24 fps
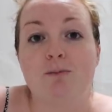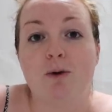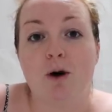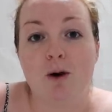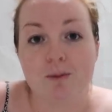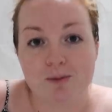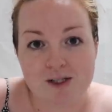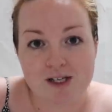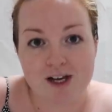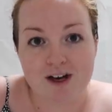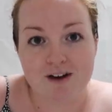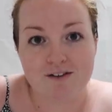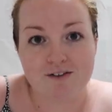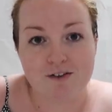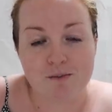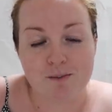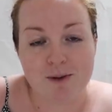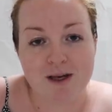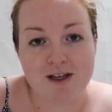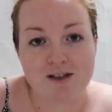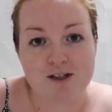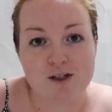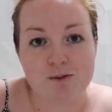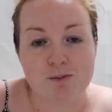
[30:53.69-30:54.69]
Popsa for
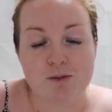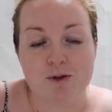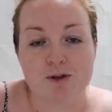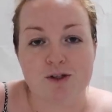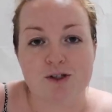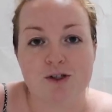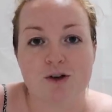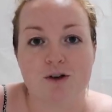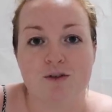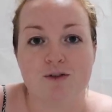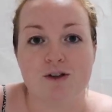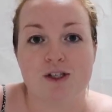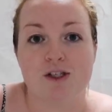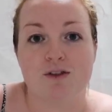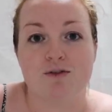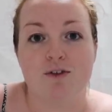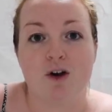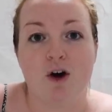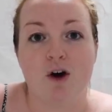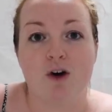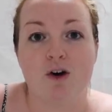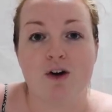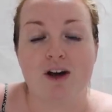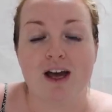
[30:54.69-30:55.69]
being the sponsor of this
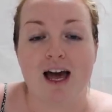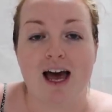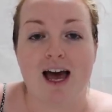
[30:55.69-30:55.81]
vlog.